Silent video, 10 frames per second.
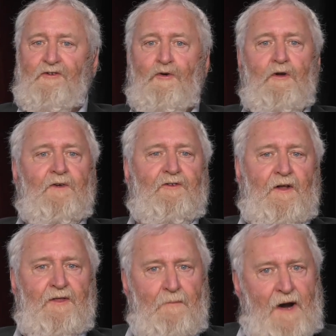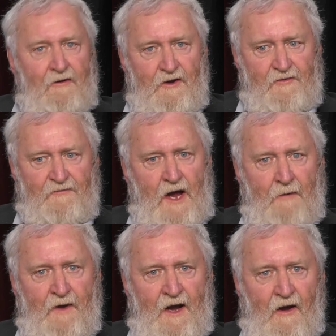And all of a sudden, the barriers have
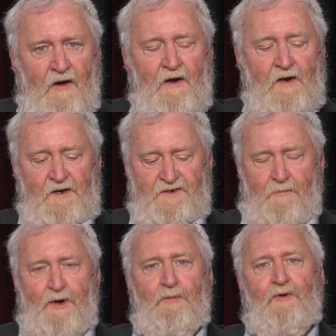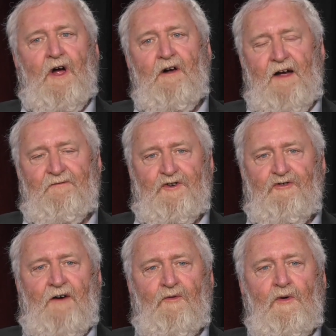come down. So people don't have to
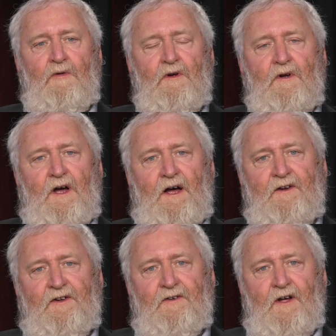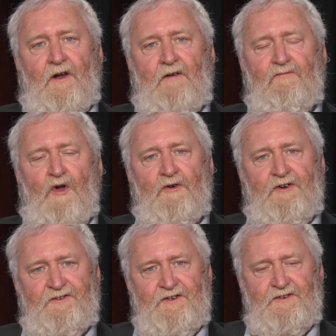travel long
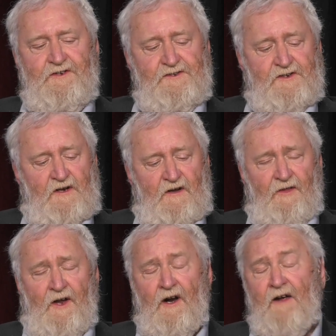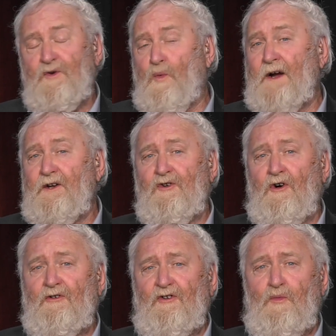distances. They don't have to wait in
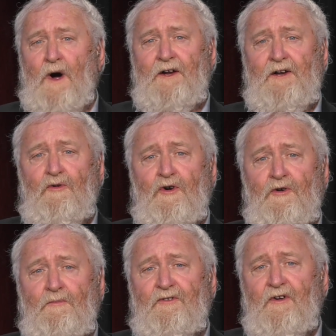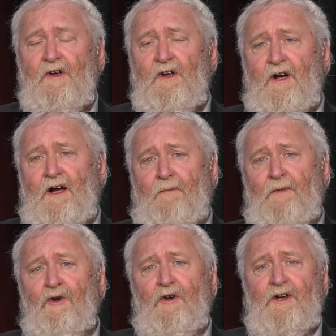doctors' waiting rooms.
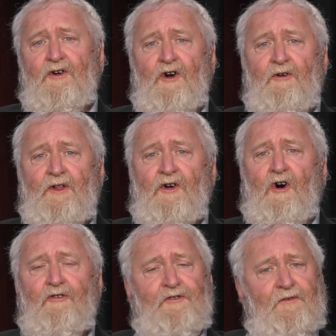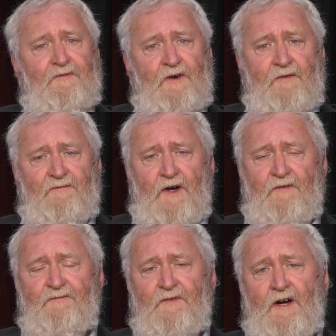They're not incurring the cost
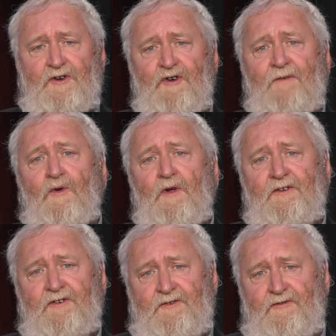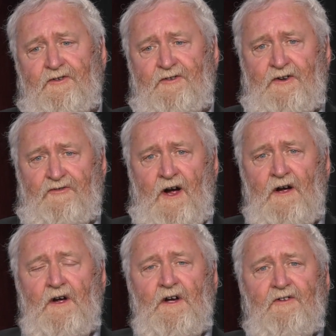of travel, etc., etc.
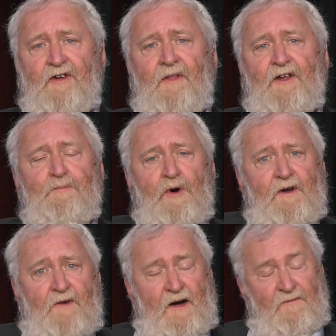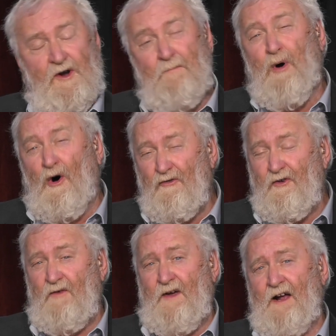So that's been a very
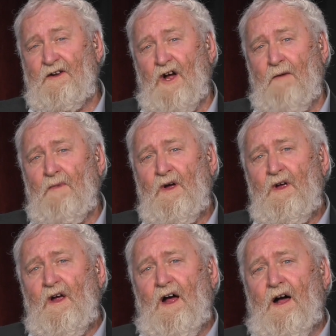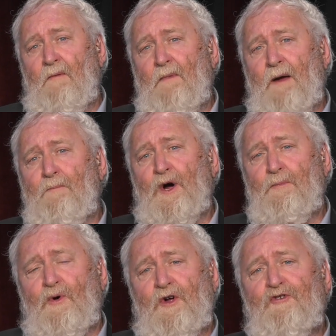positive outcome, and
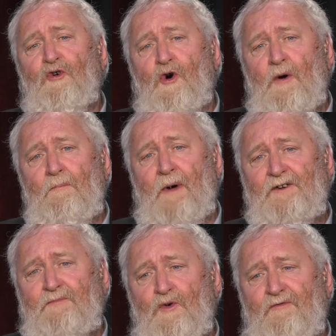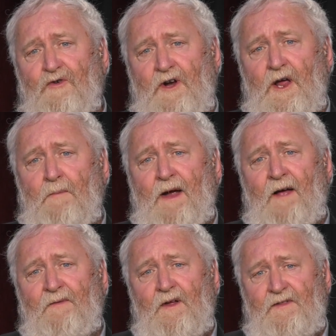people can talk much more freely
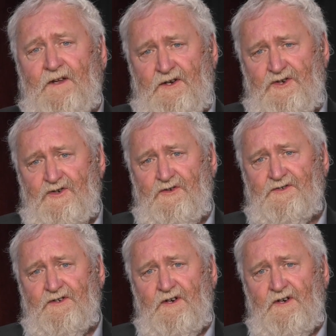about the issues.